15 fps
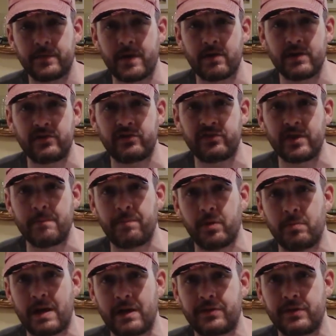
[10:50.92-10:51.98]
a very simple
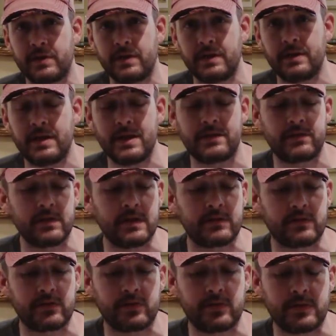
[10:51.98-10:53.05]
method.
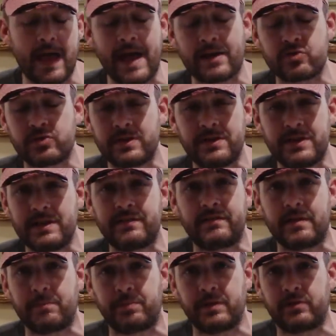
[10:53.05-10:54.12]
It's actually the
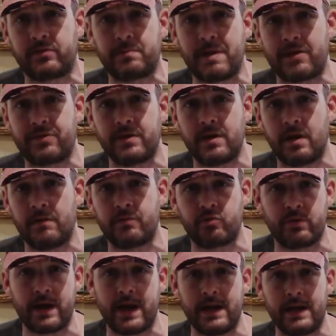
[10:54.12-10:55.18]
simplest method of
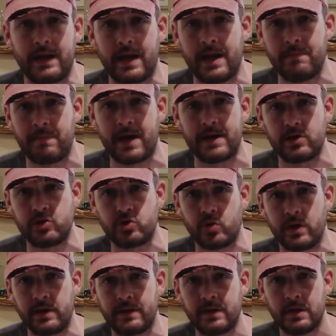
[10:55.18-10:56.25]
creating a miter
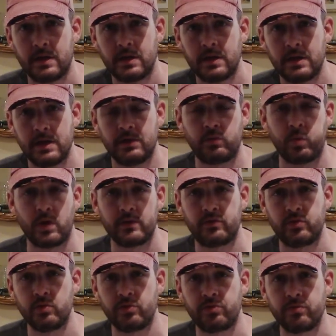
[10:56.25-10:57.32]
joint. It's 1,
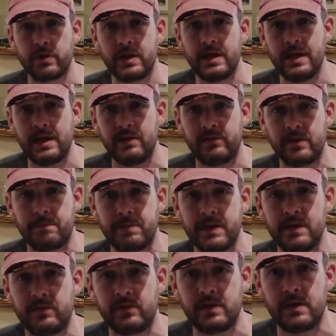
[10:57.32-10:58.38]
2, 3, easy
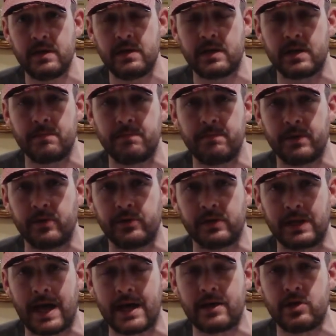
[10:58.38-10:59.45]
peasy. You can build a
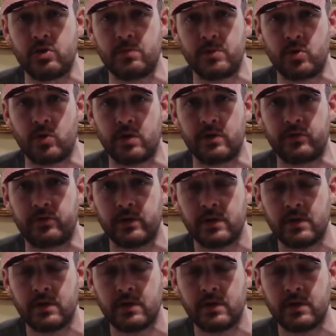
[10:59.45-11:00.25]
lot of humidors